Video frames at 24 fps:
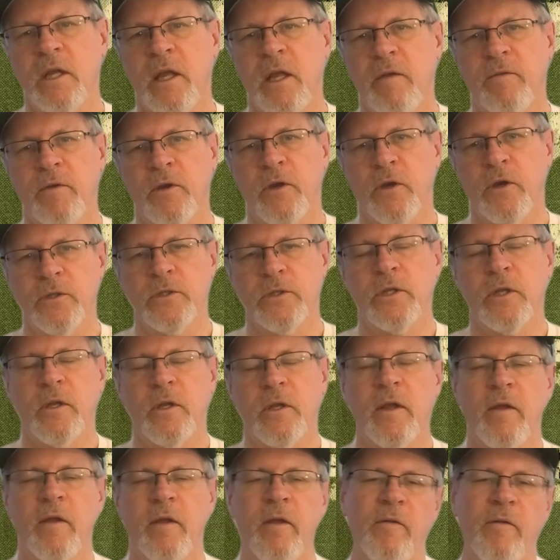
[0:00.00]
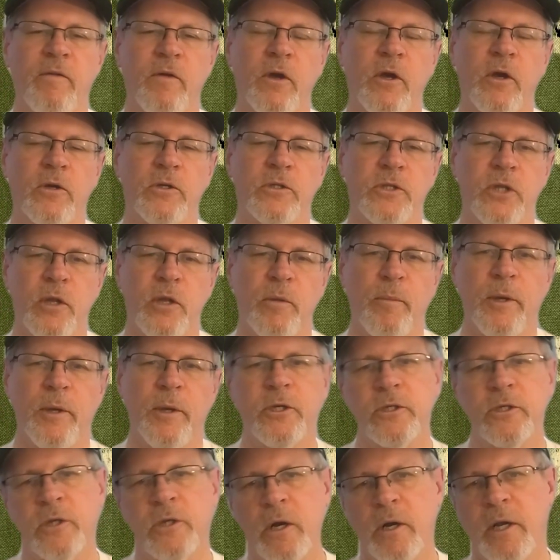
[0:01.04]
If it goes to the
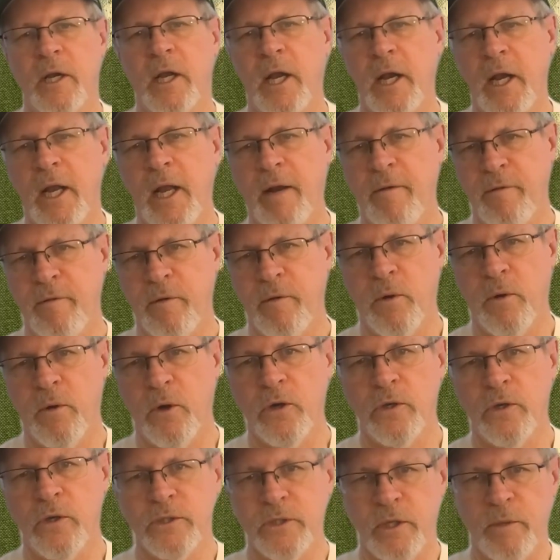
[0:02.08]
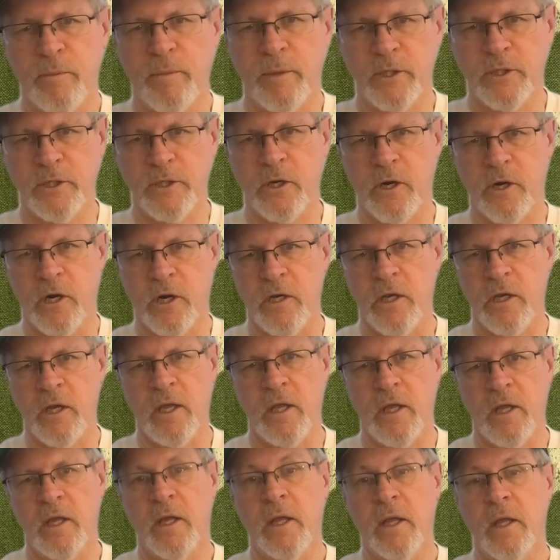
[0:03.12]
pitcher's card, not every roll goes to the pitcher card,
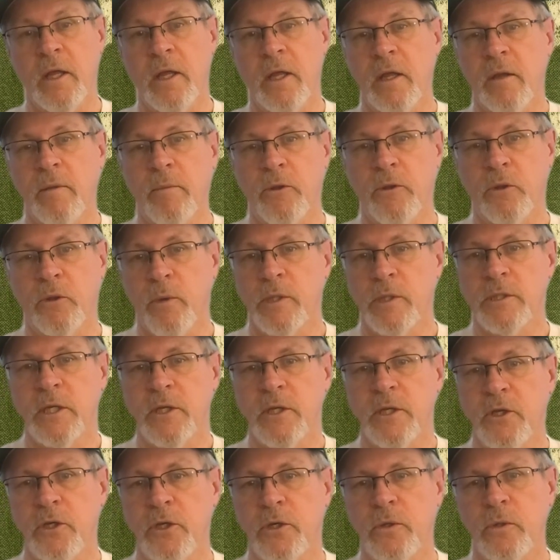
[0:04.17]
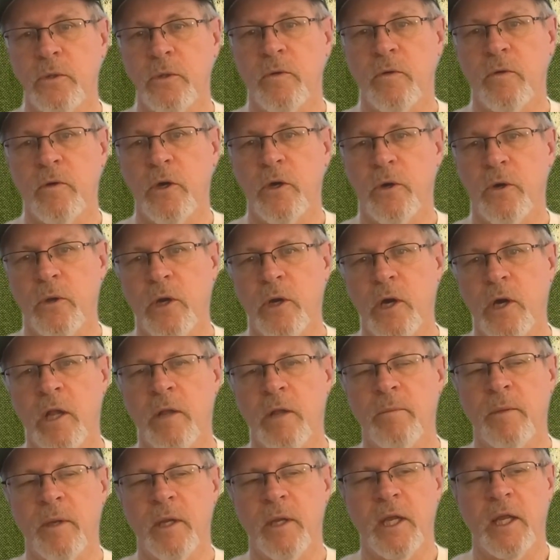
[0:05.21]
but the ones that do go to
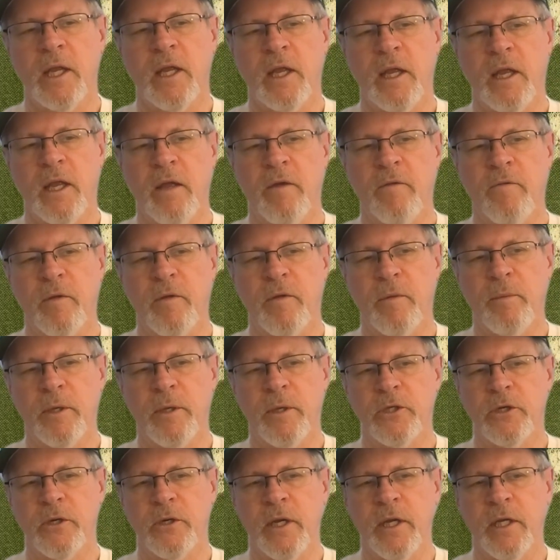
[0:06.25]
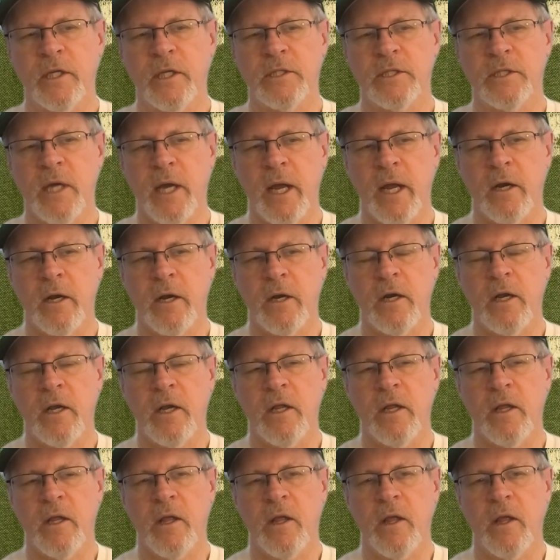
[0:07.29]
column D if a pitcher is tired,
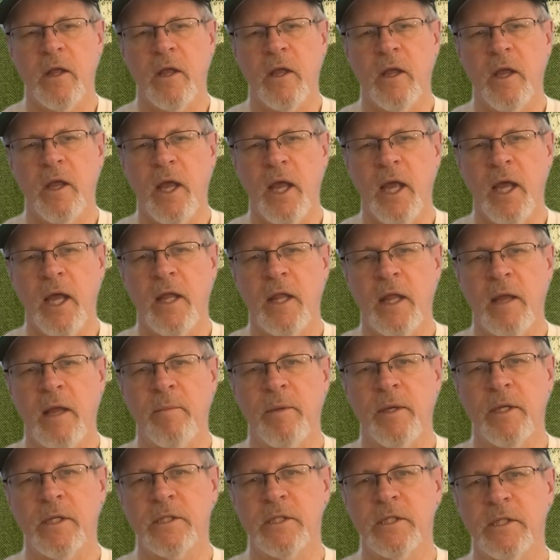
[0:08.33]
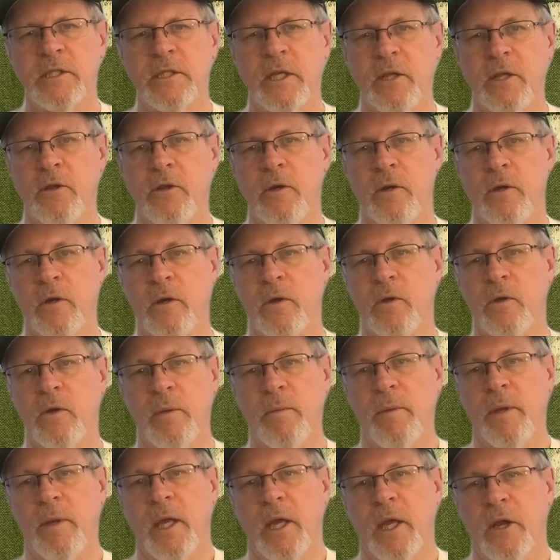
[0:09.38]
and that means it's either going
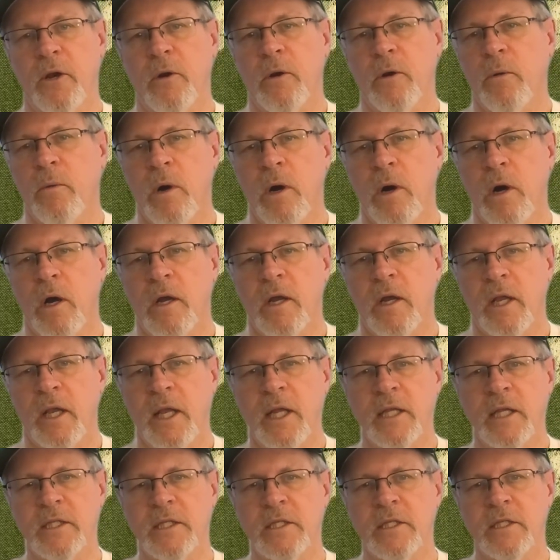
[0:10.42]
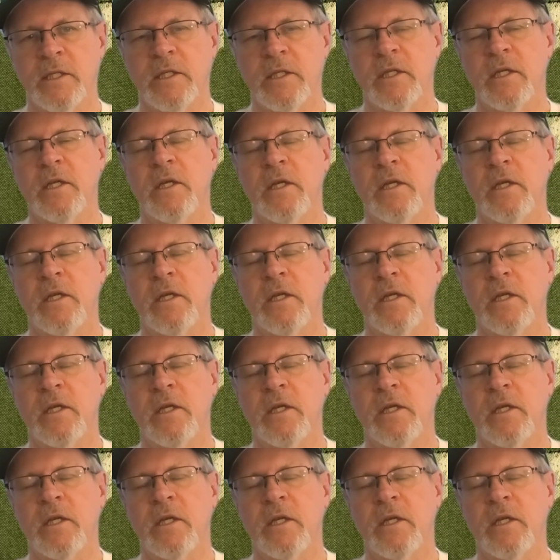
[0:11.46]
to be a hit or a walk, and that's,